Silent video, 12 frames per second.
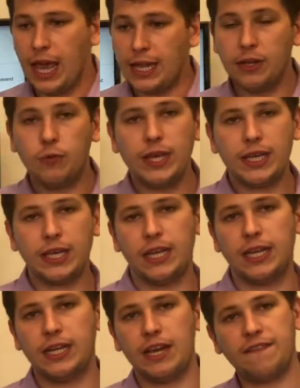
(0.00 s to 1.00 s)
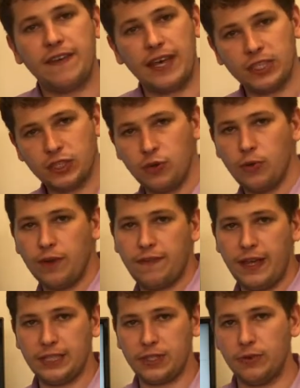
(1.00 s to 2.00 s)
And then we can get into phase 2 and
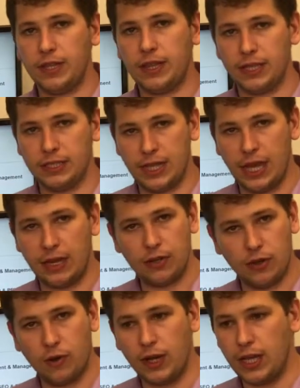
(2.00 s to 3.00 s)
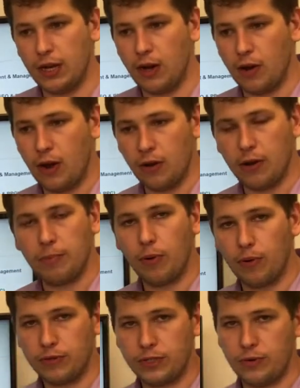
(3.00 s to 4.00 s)
phase 3 things that, again, are
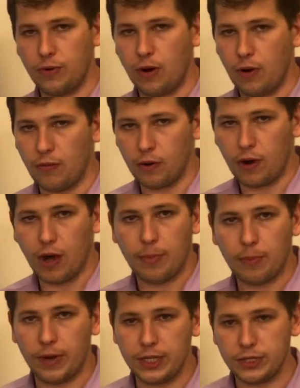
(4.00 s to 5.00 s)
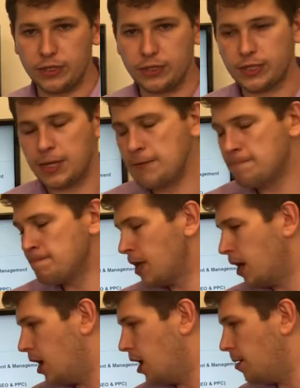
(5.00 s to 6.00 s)
important to our overall operations
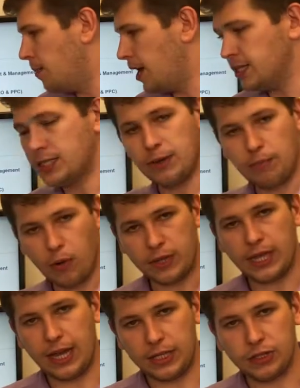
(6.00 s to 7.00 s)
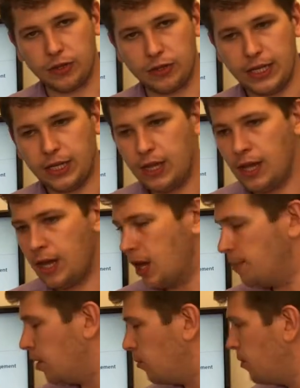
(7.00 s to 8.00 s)
and support that journey.
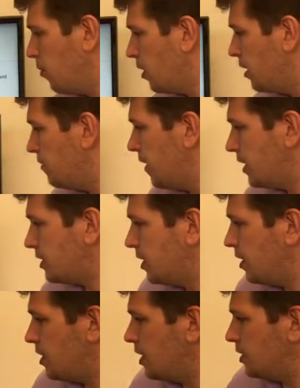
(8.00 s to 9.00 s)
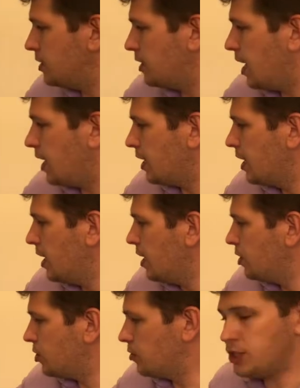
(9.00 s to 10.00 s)
But we want to invest in things like
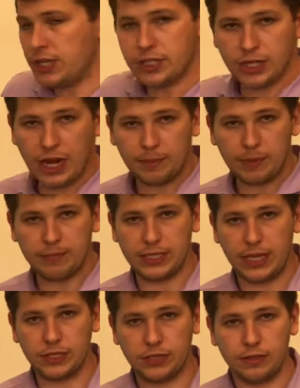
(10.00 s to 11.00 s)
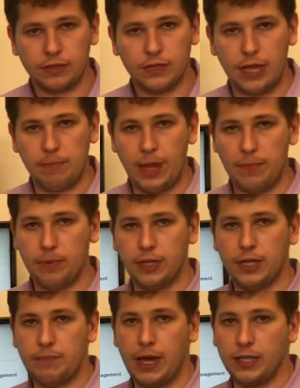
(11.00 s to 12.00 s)
search engine optimization and
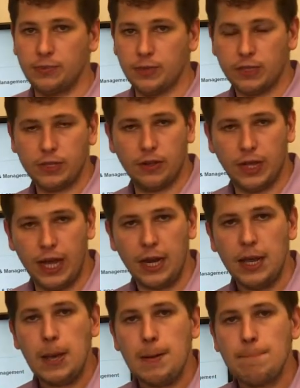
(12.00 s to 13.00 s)
pay-per-click management so that